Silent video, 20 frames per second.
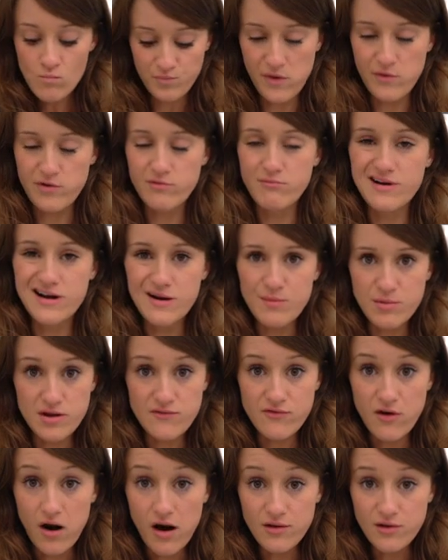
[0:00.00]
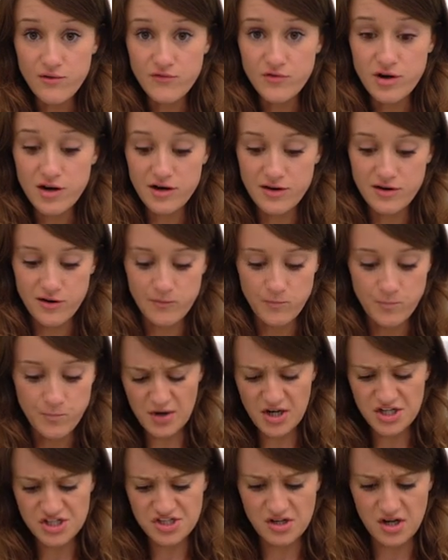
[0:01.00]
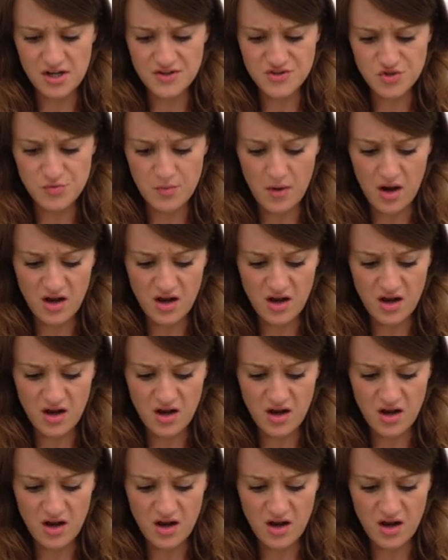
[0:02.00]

They remind me of Olive Garden. Probably should have got two